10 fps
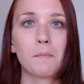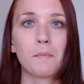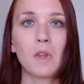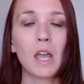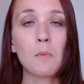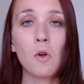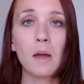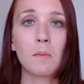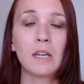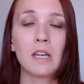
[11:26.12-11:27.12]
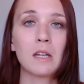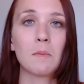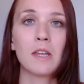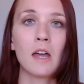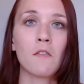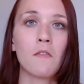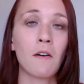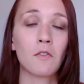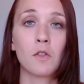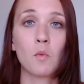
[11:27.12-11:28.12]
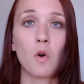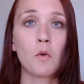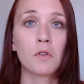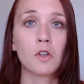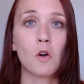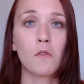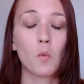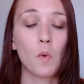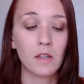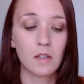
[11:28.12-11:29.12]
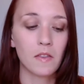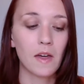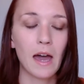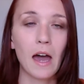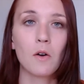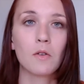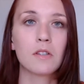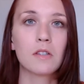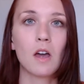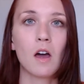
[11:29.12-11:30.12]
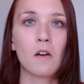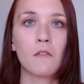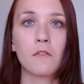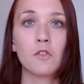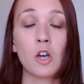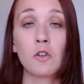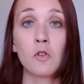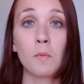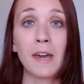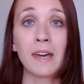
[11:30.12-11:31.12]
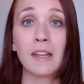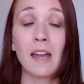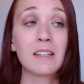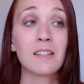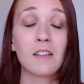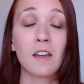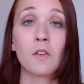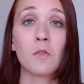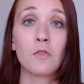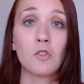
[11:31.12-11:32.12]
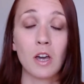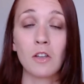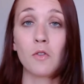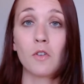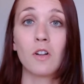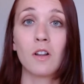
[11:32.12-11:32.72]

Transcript: Abraham Lincoln himself, after the war was over, went to the house of General Pickett, a Southern general,